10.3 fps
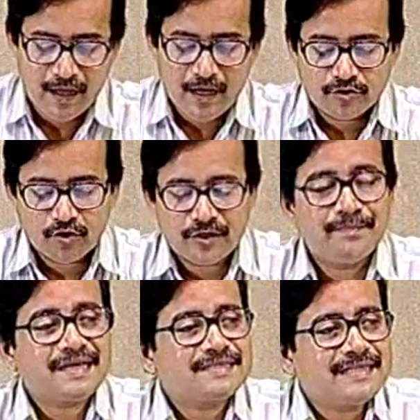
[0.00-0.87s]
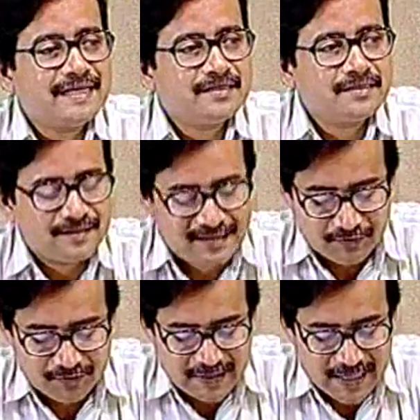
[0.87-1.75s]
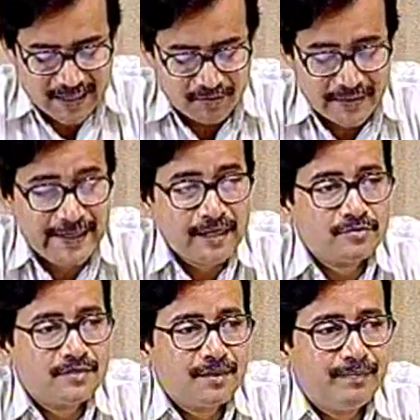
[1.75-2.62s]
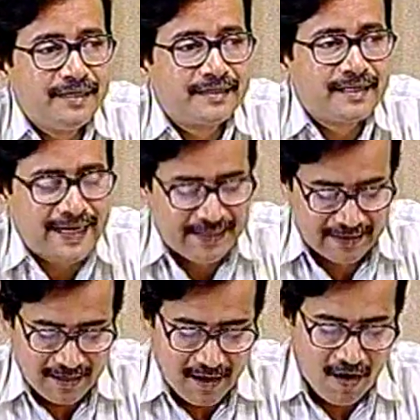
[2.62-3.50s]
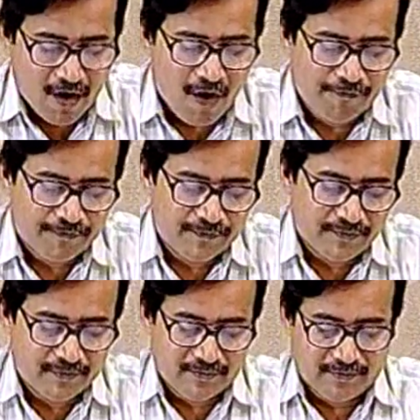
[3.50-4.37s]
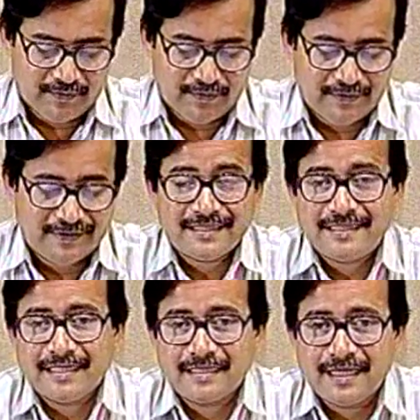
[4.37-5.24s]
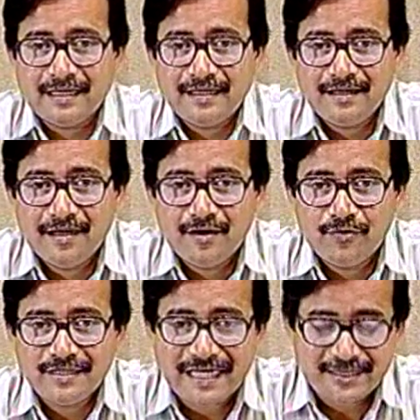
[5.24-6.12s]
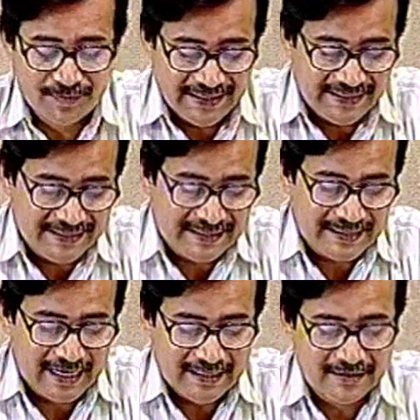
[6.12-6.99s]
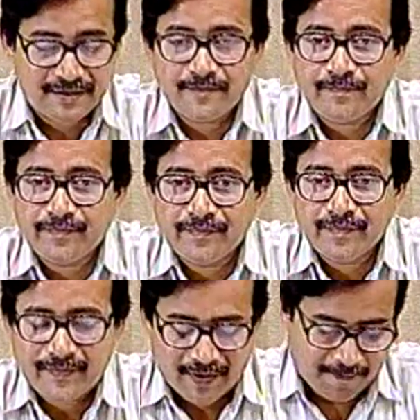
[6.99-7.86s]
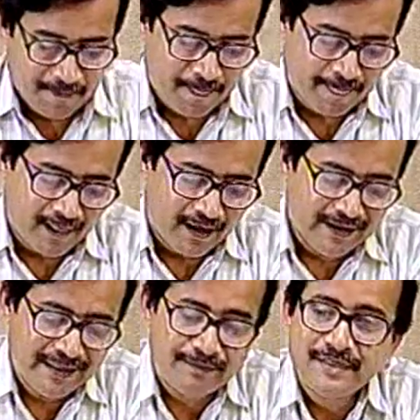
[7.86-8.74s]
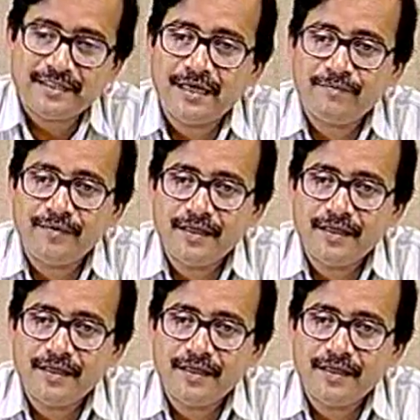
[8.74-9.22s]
So it makes sense that we try to reduce the bit rate of the signal which has been digitized. Dpcm